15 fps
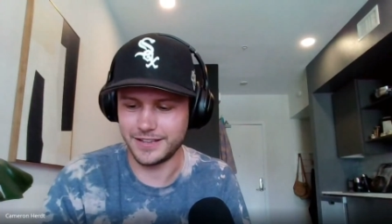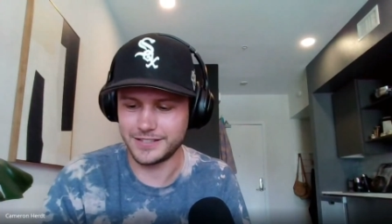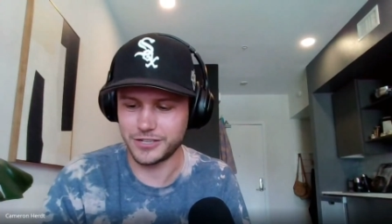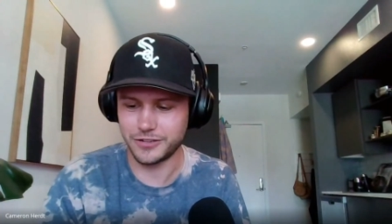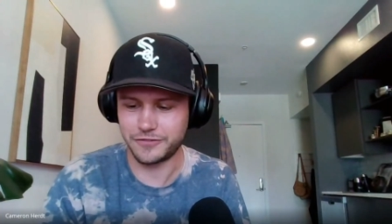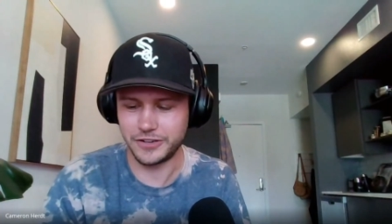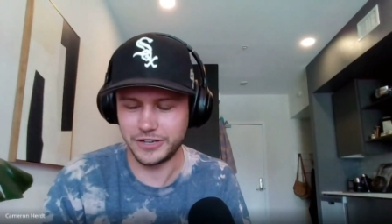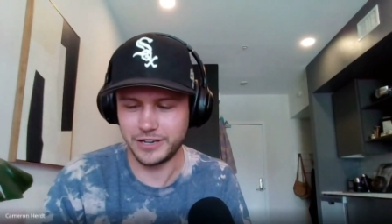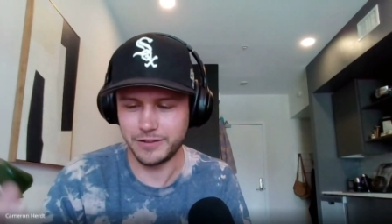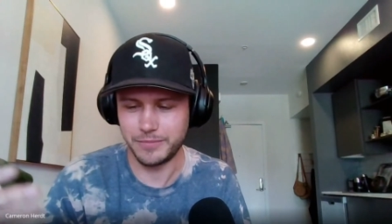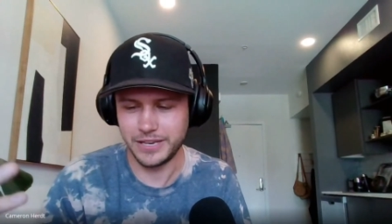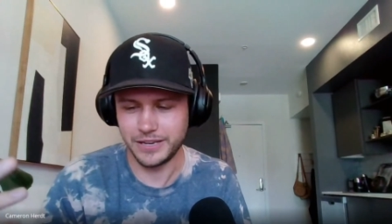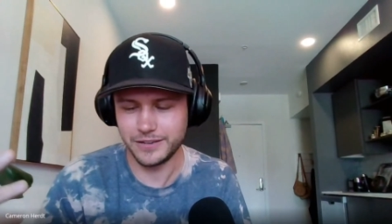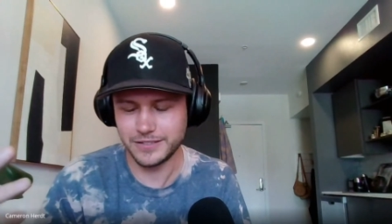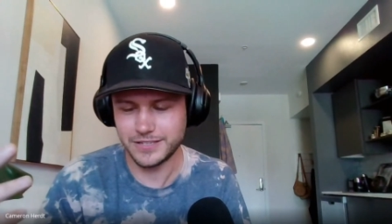it's so funny to
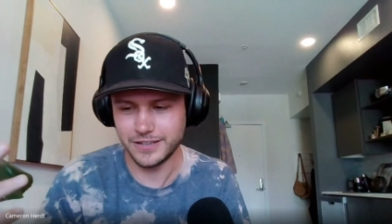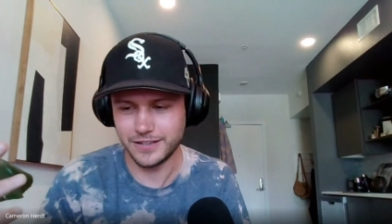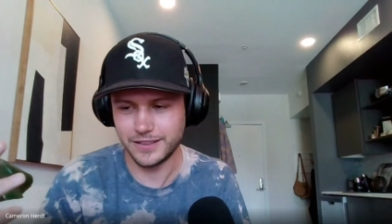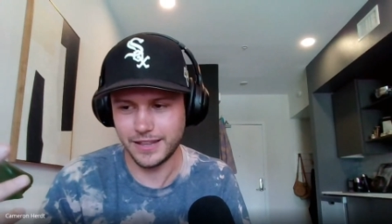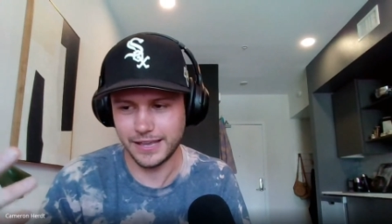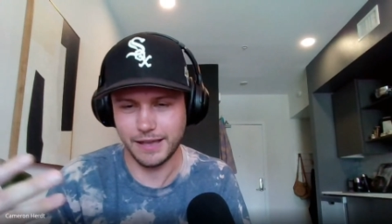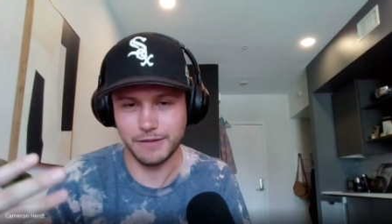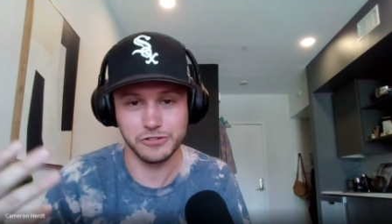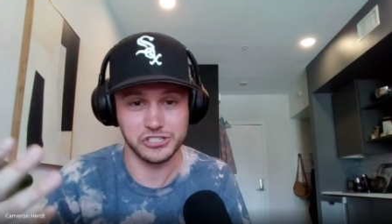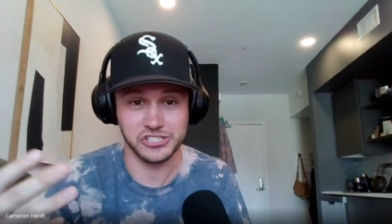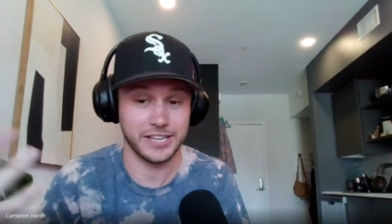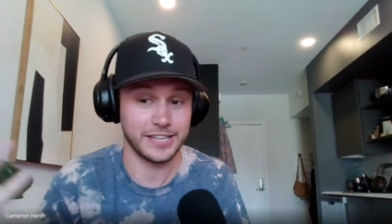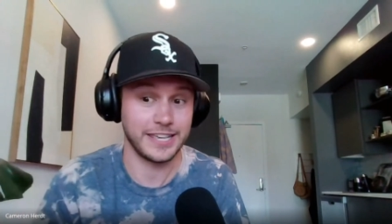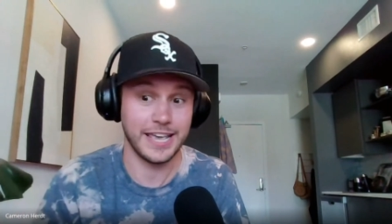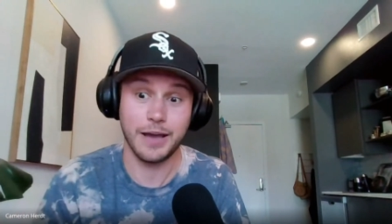me to like I was
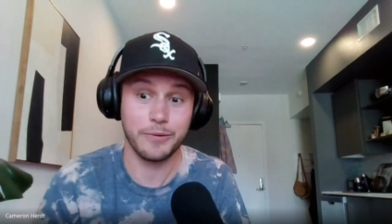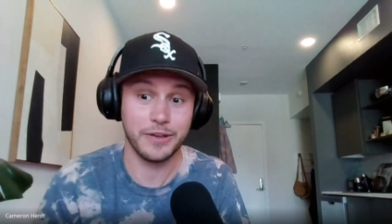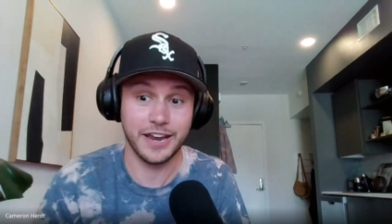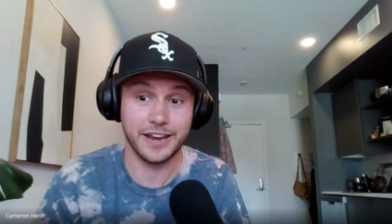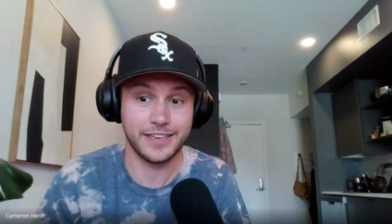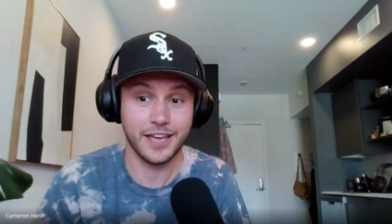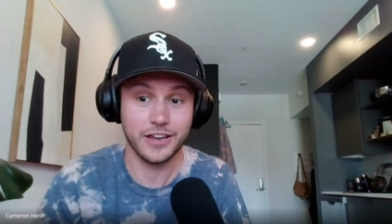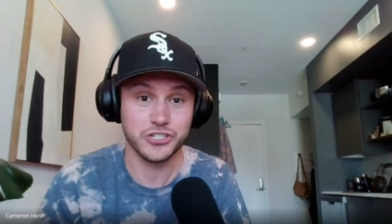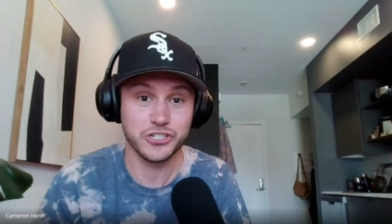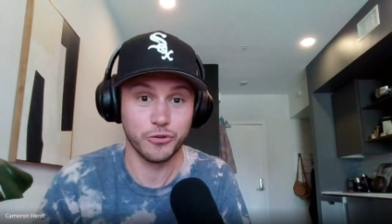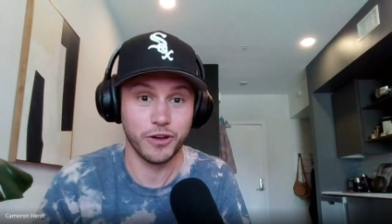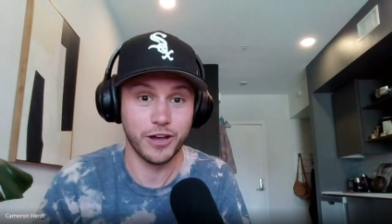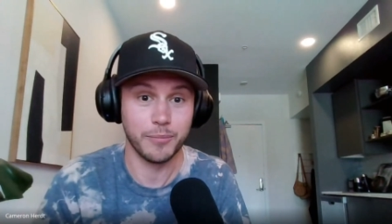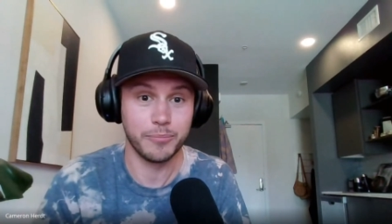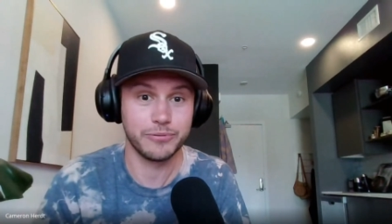just like, yeah, we got to catch
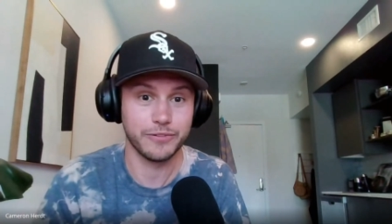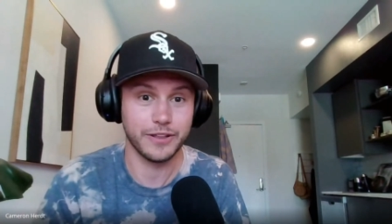you up.